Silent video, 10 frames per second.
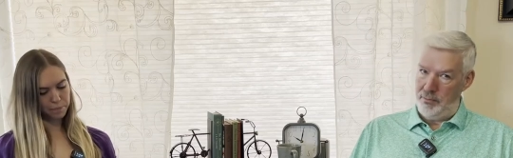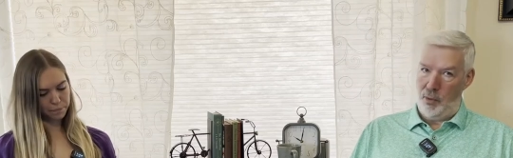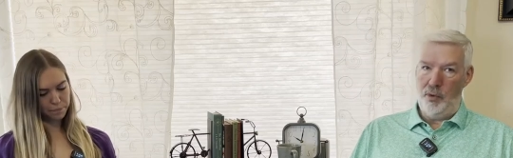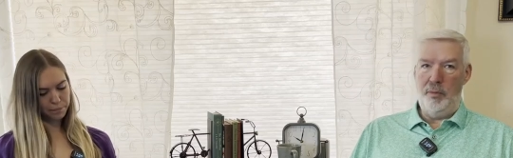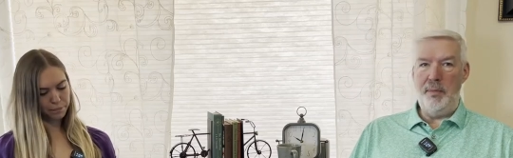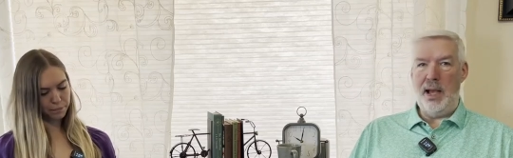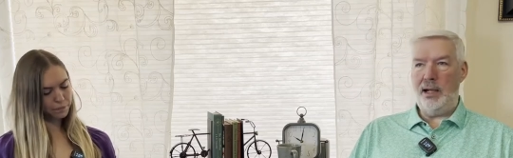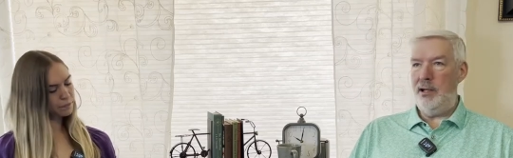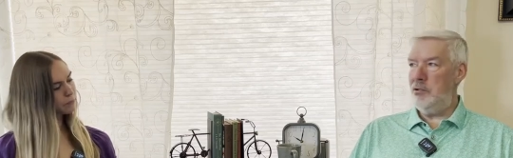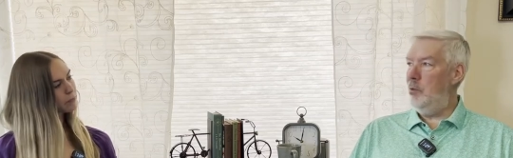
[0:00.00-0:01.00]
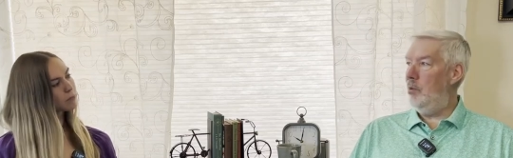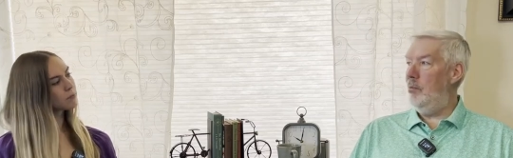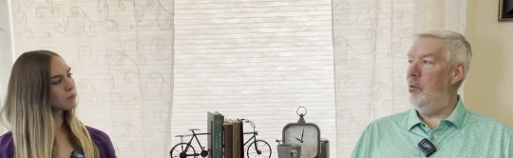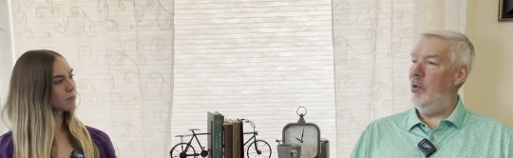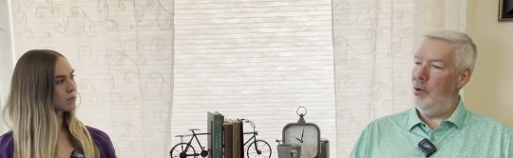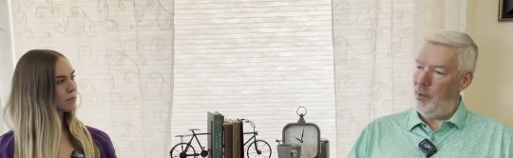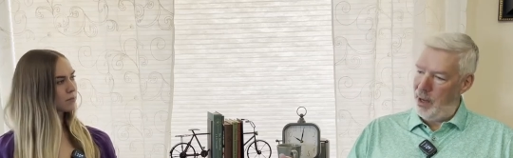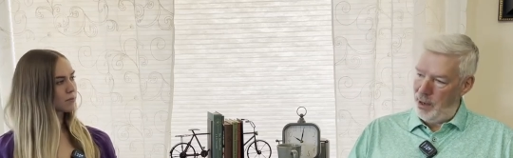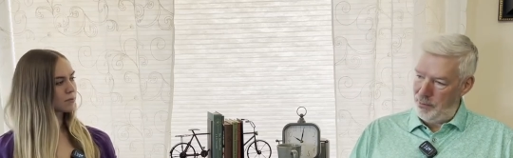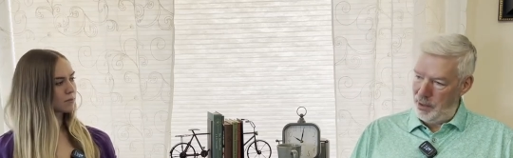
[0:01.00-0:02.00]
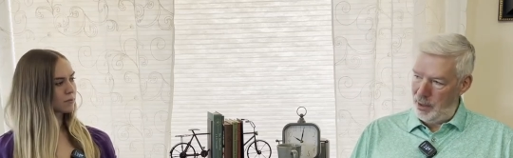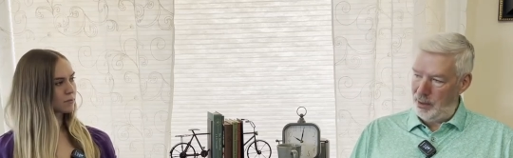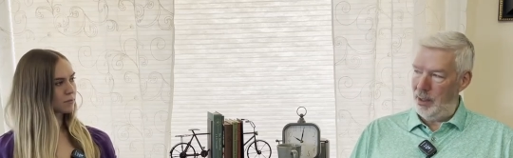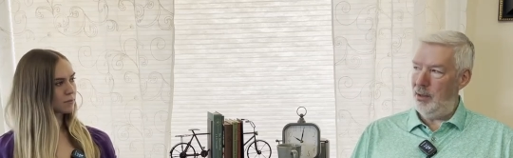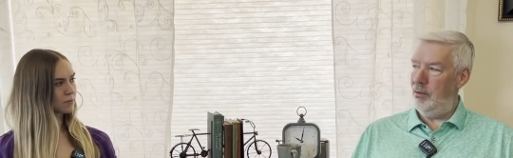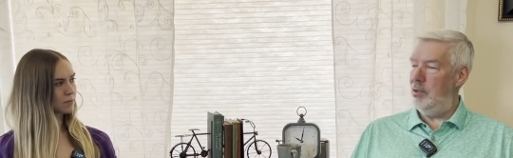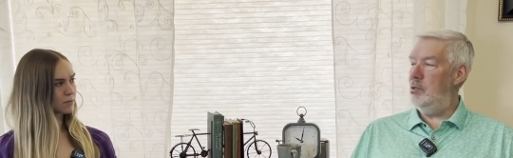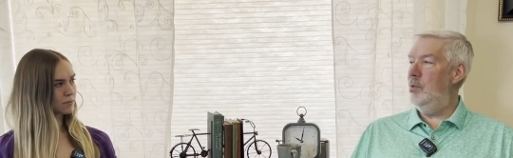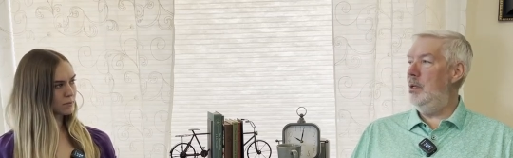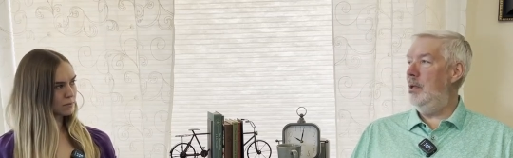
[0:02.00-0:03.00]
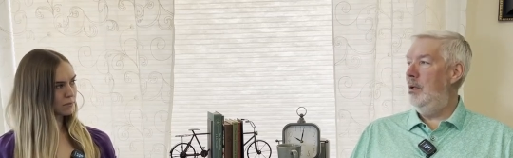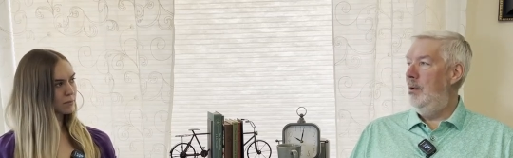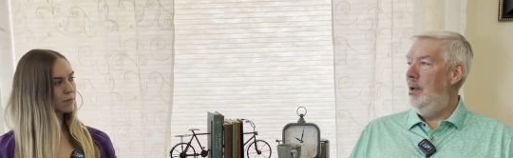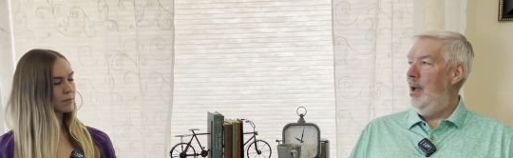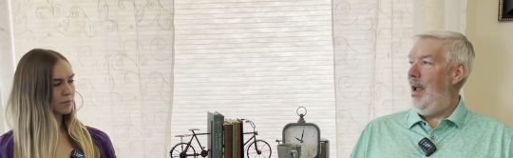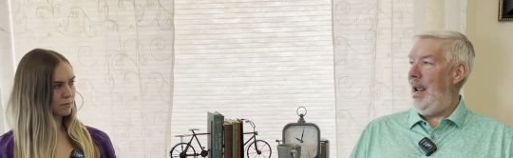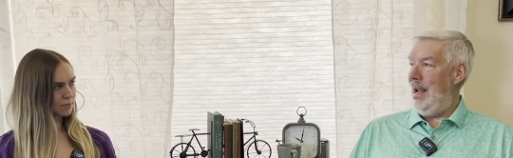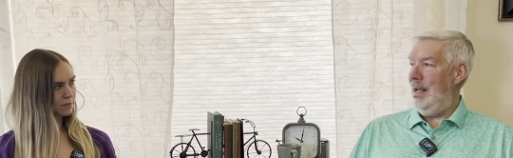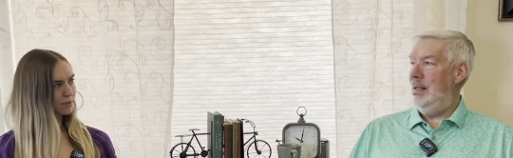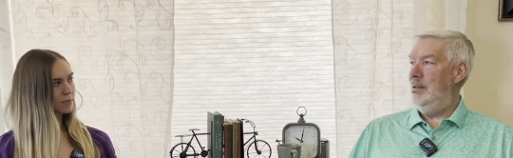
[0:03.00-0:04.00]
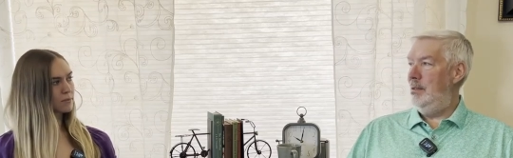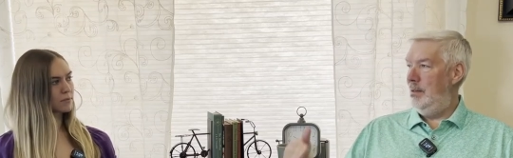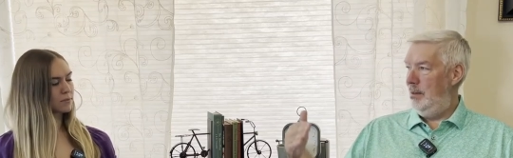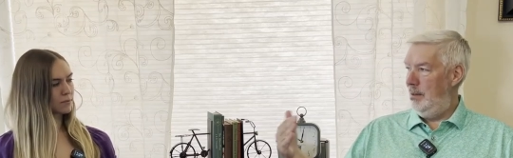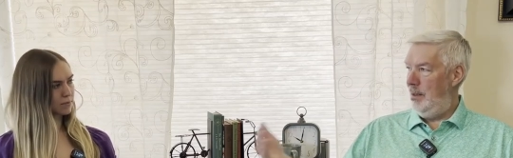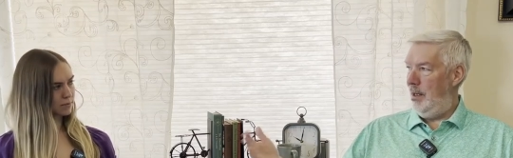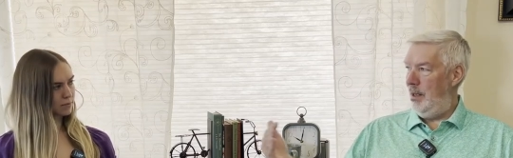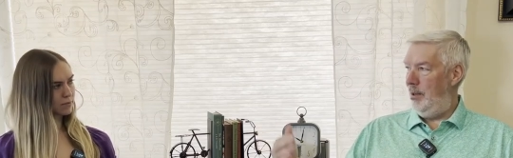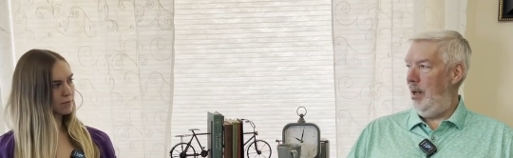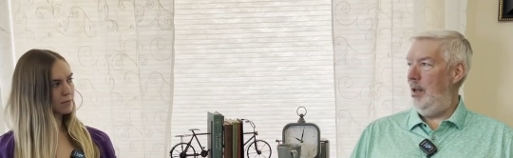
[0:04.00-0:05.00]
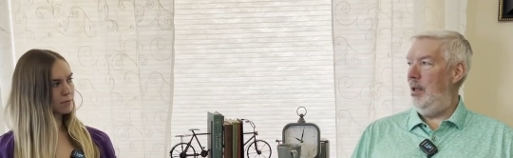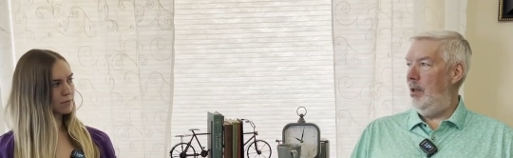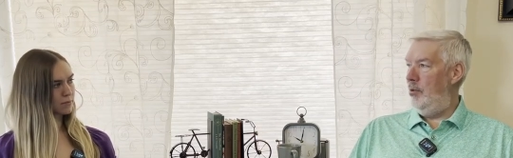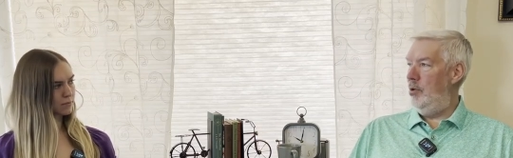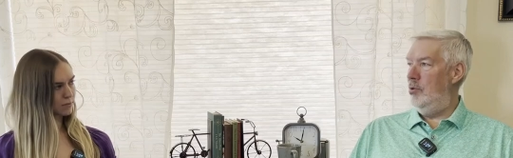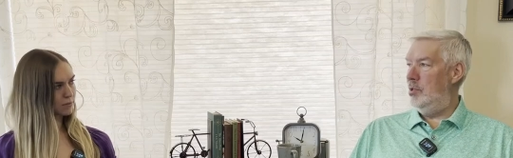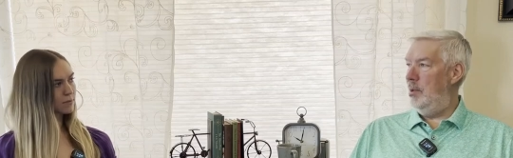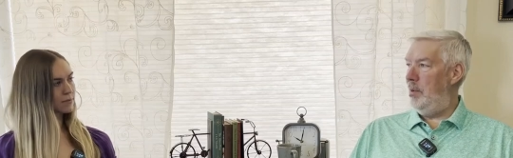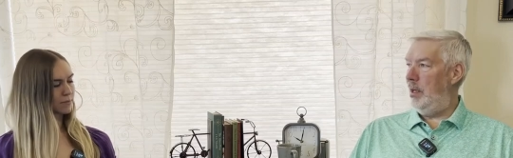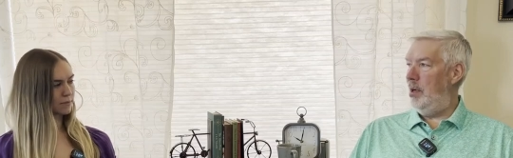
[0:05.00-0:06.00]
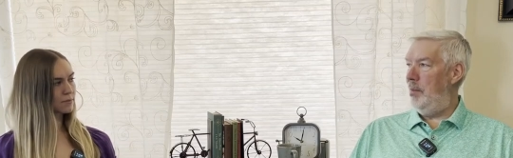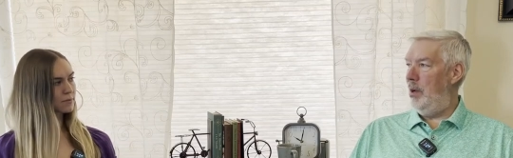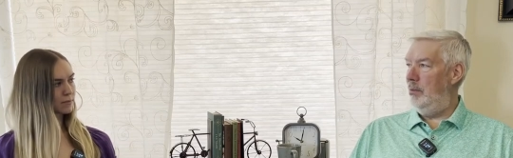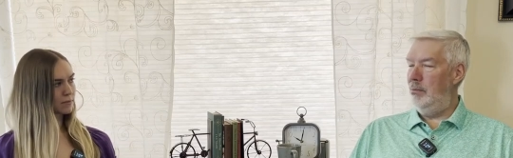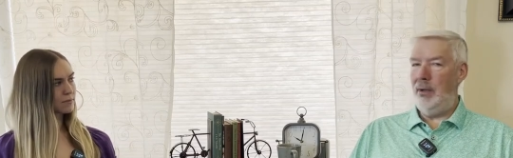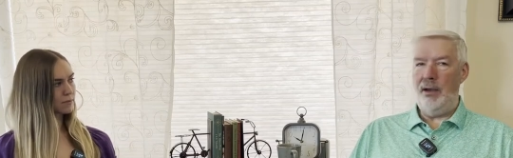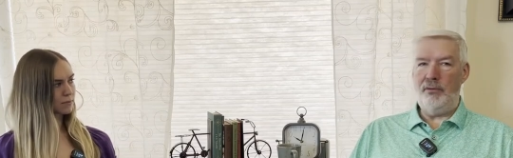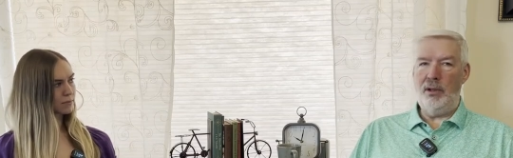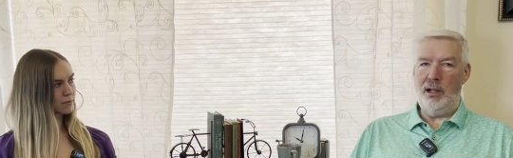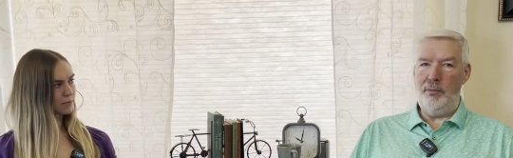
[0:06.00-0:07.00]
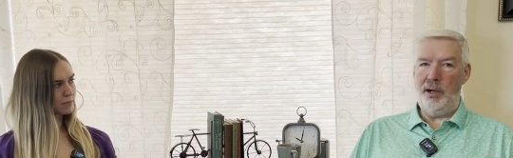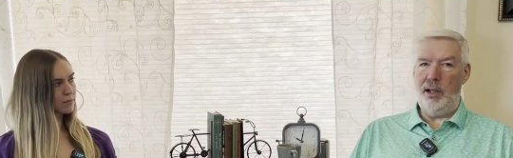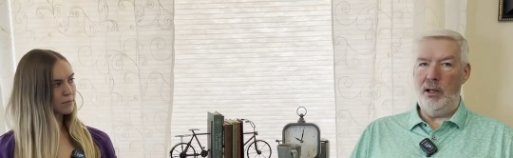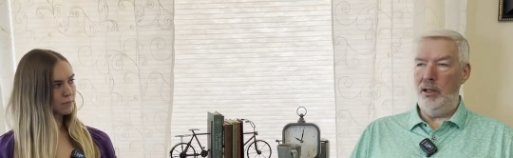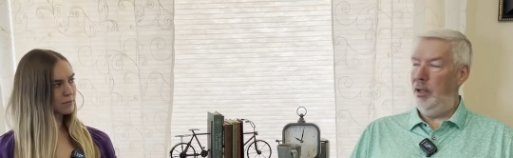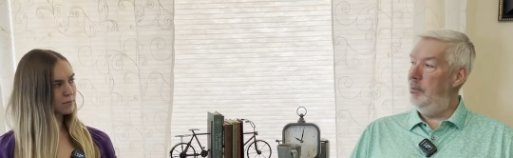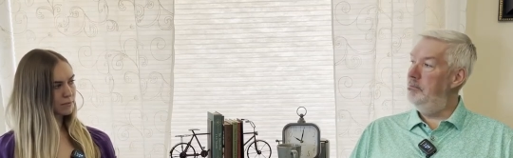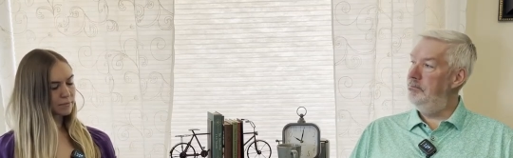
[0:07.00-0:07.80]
Speaker 1: but we'll be back next week reporting what happened at the end of this week, and uh, any other news that might come out after the Labor Day holiday.